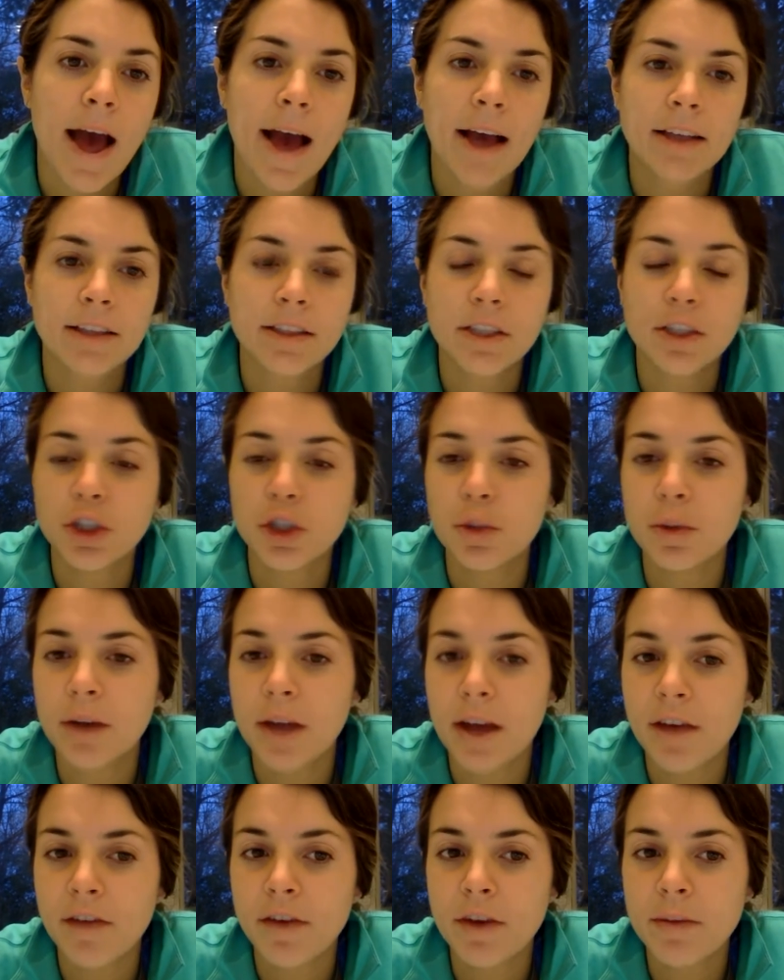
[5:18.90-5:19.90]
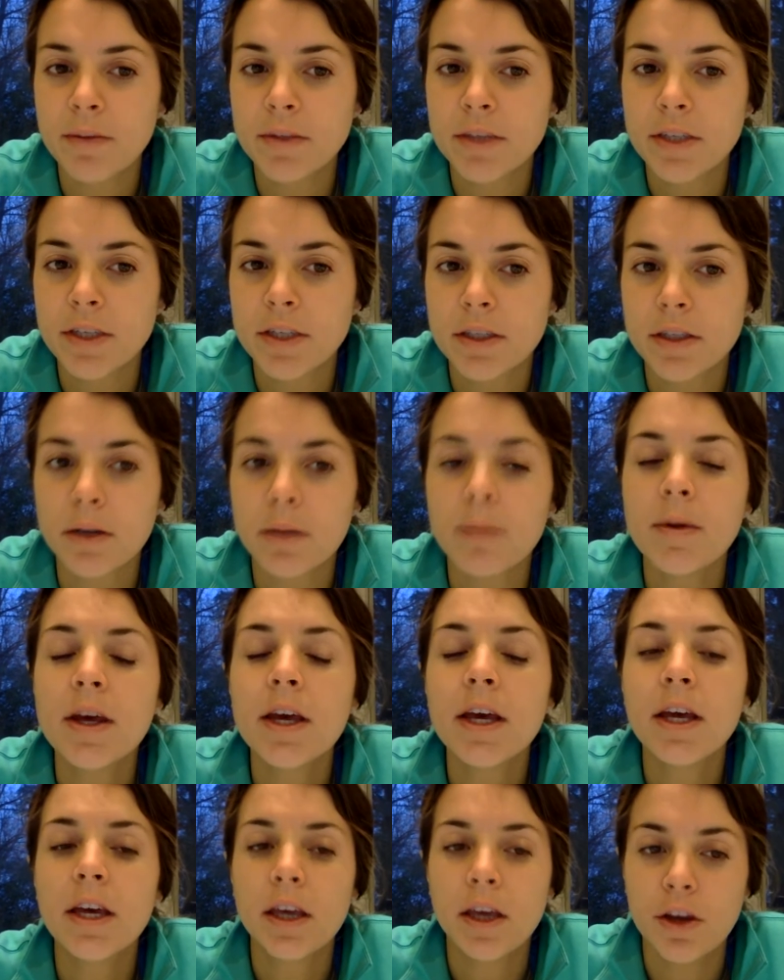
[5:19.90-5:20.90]
access to an FM system.
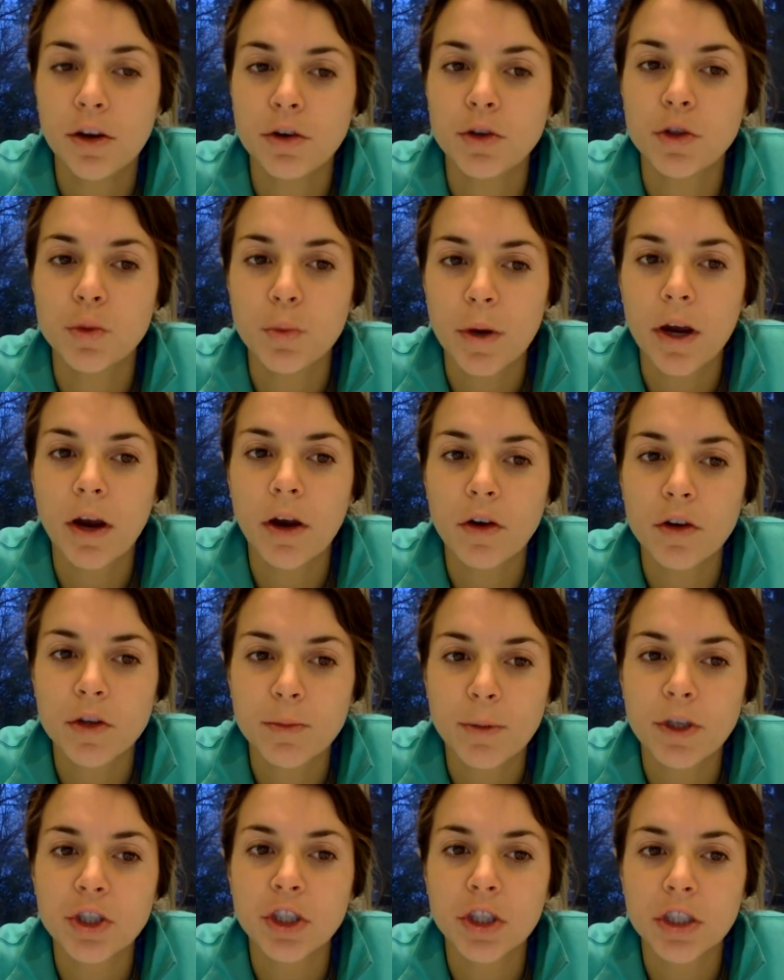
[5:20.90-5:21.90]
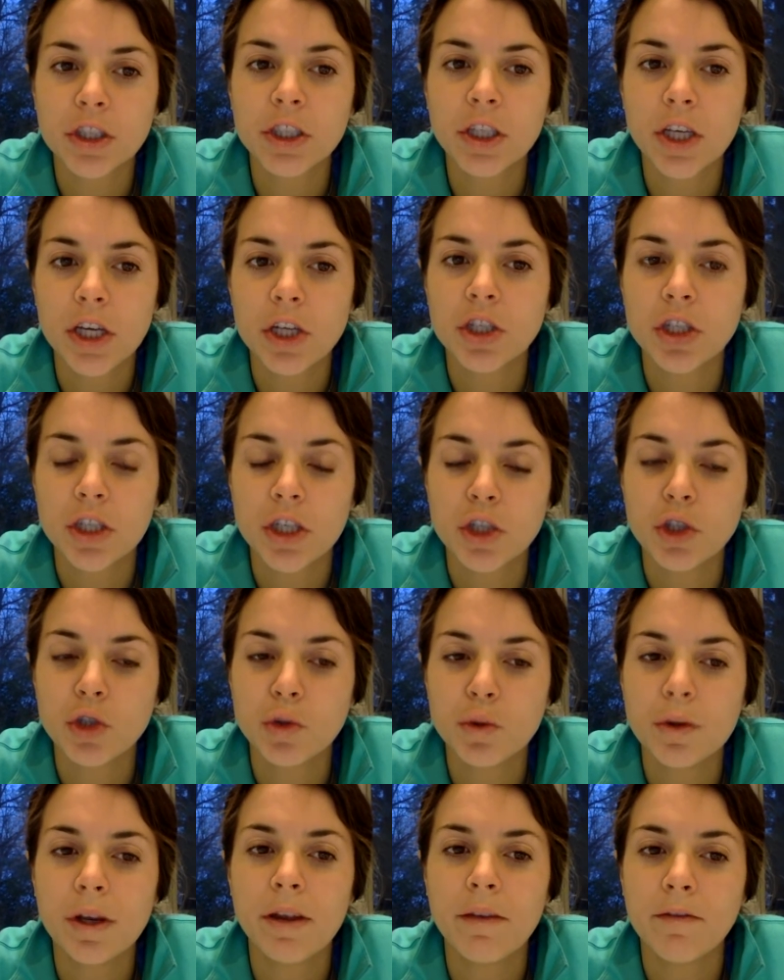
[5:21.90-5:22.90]
Here's where special education teachers
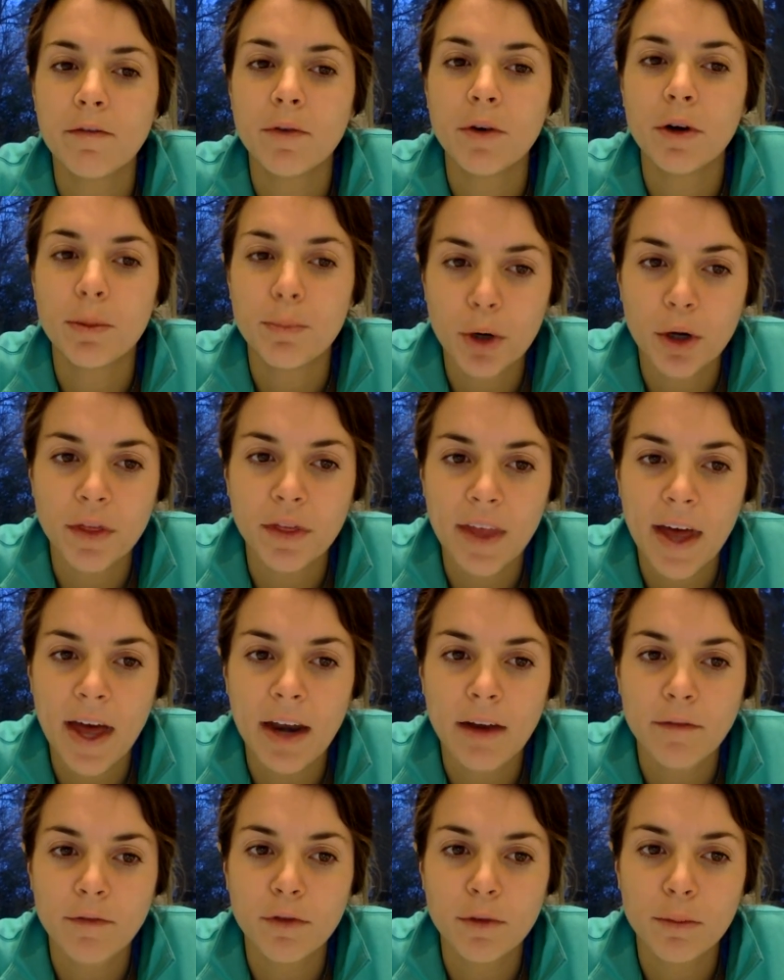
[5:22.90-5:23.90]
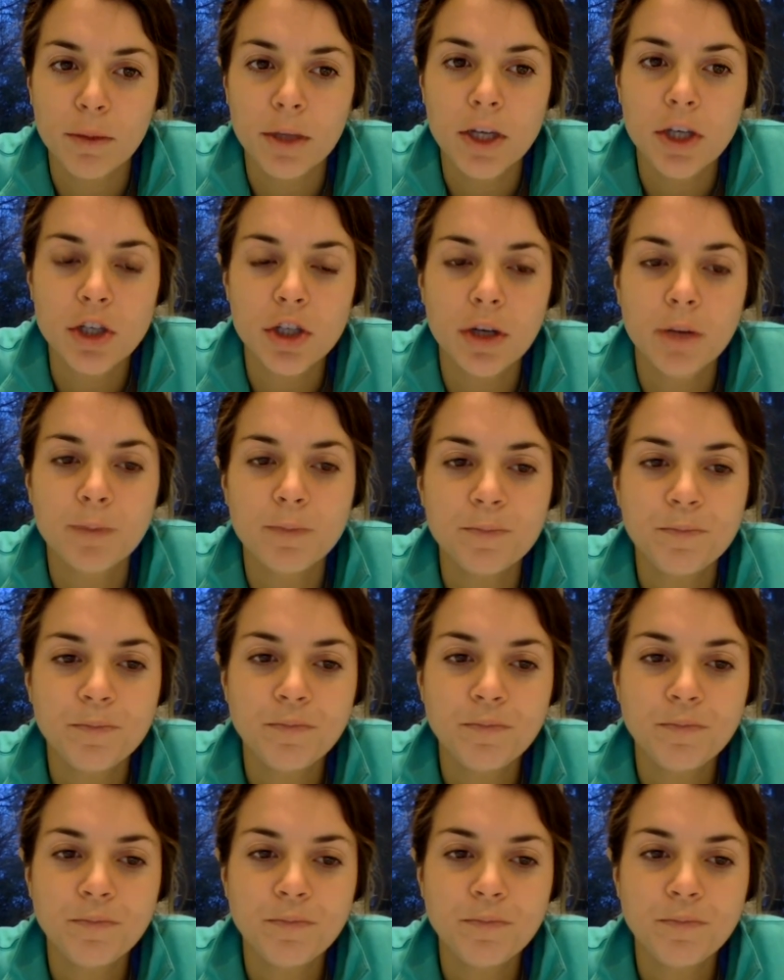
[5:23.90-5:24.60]
would put that information.